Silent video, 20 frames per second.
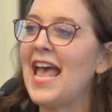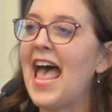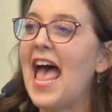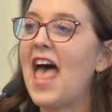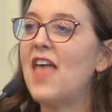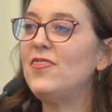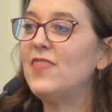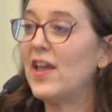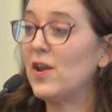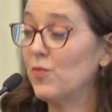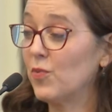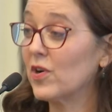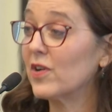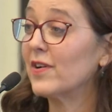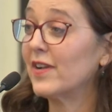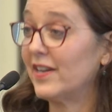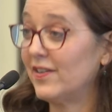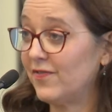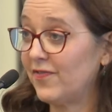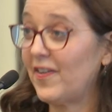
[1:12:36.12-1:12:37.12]
and they
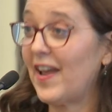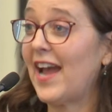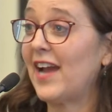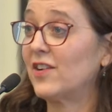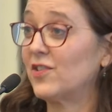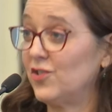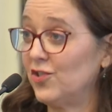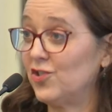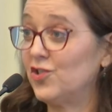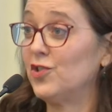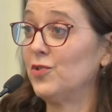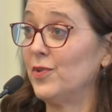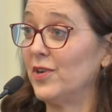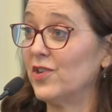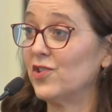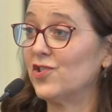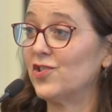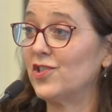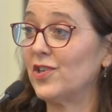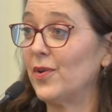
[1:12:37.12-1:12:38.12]
were in fact
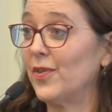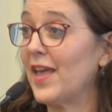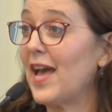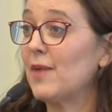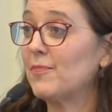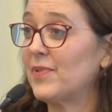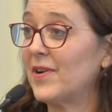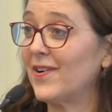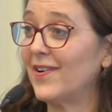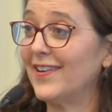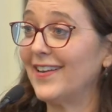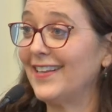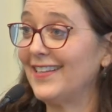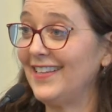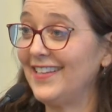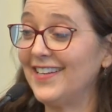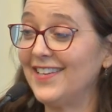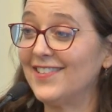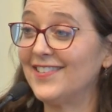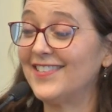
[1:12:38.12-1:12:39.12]
Jewish, so that part
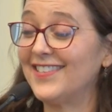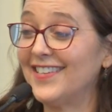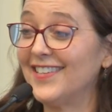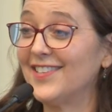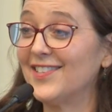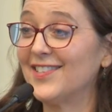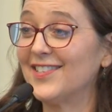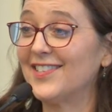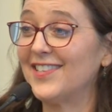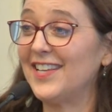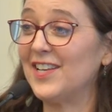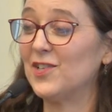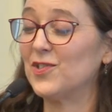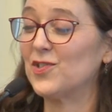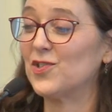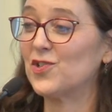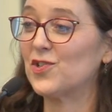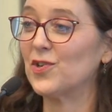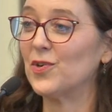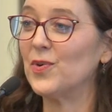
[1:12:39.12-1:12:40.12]
at least is
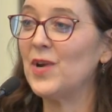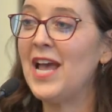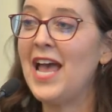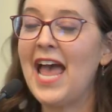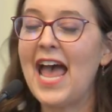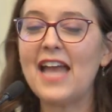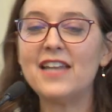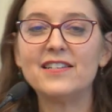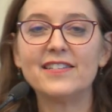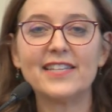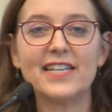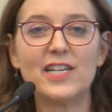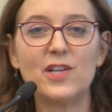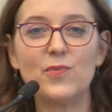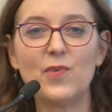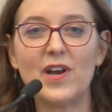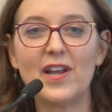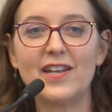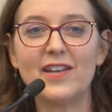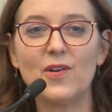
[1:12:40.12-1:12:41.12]
true. And does
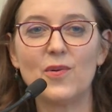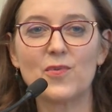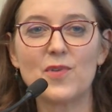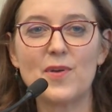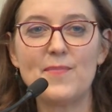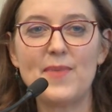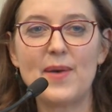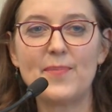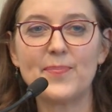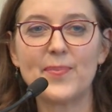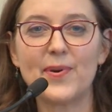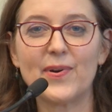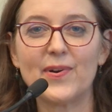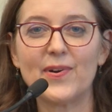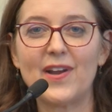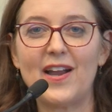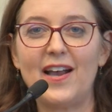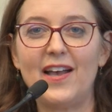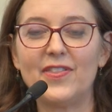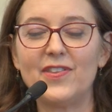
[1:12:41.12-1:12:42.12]
anyone
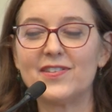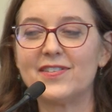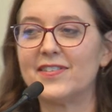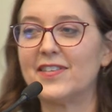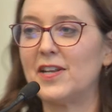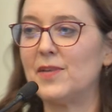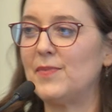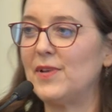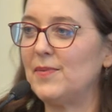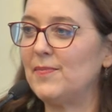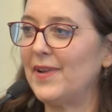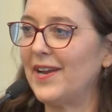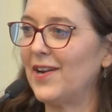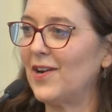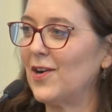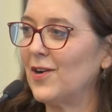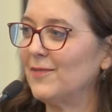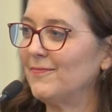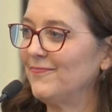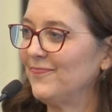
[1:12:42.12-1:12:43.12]
remember the Cinnamon
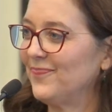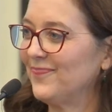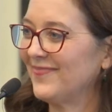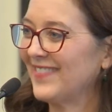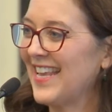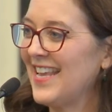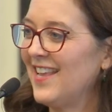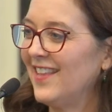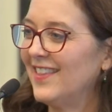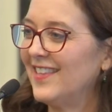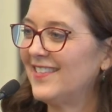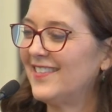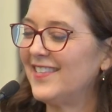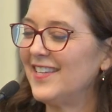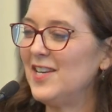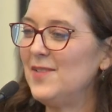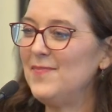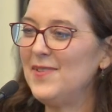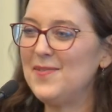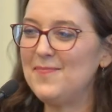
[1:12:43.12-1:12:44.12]
Bear? The
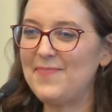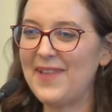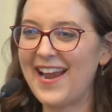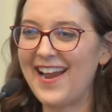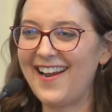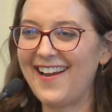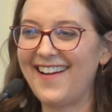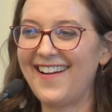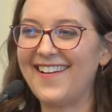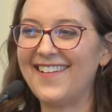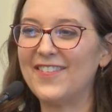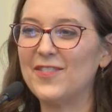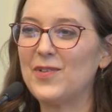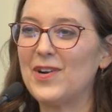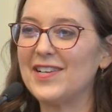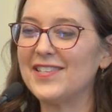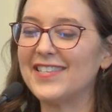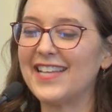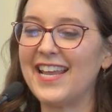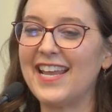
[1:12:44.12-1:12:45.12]
Cinnamon Bear
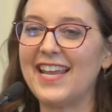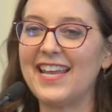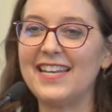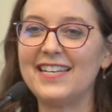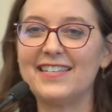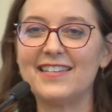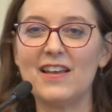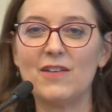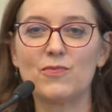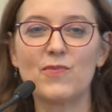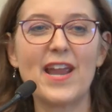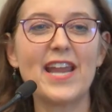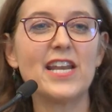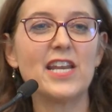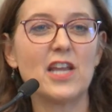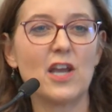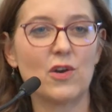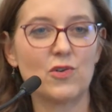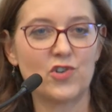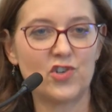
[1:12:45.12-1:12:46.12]
was a
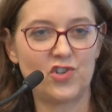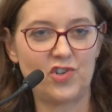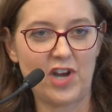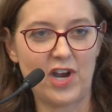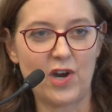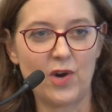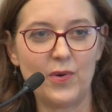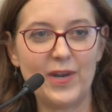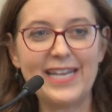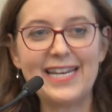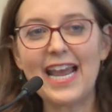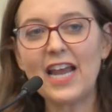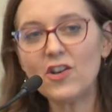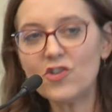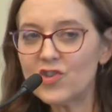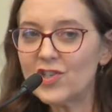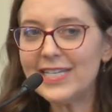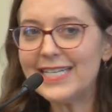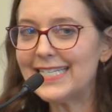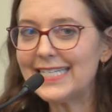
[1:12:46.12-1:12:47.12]
radio show. It
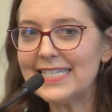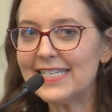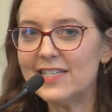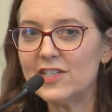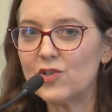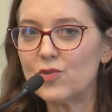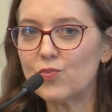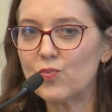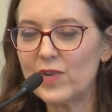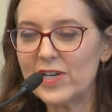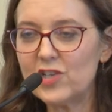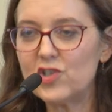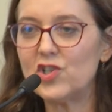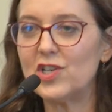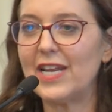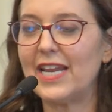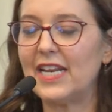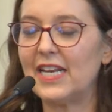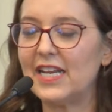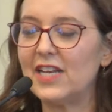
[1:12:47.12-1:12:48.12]
actually didn't
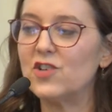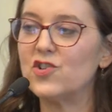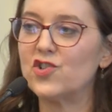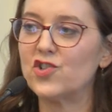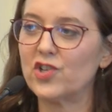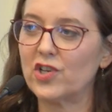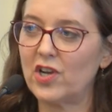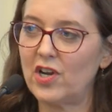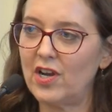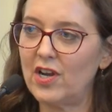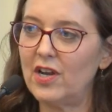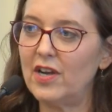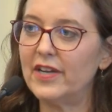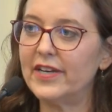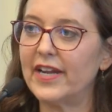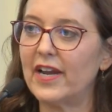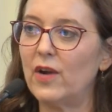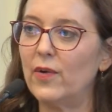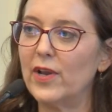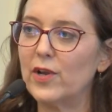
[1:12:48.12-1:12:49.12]
originate in
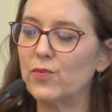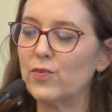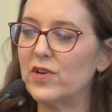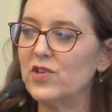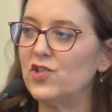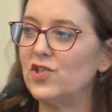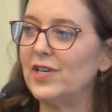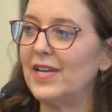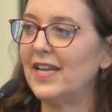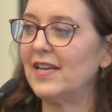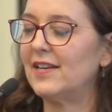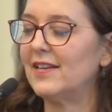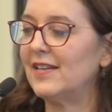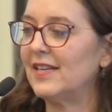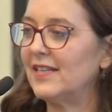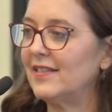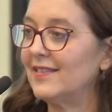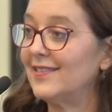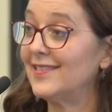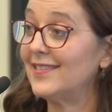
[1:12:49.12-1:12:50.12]
Chicago, it originated
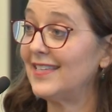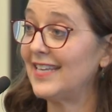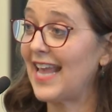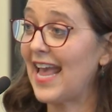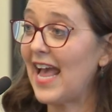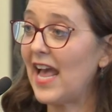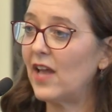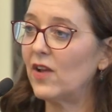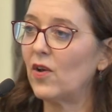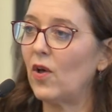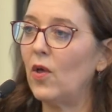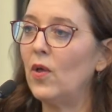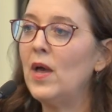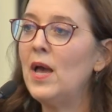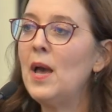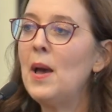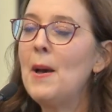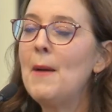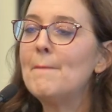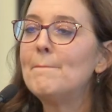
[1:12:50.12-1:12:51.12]
in Seattle,
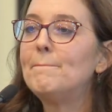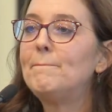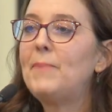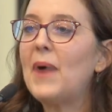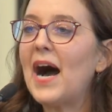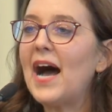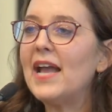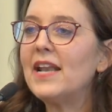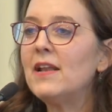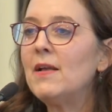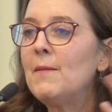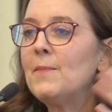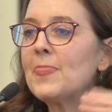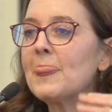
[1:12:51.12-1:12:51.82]
but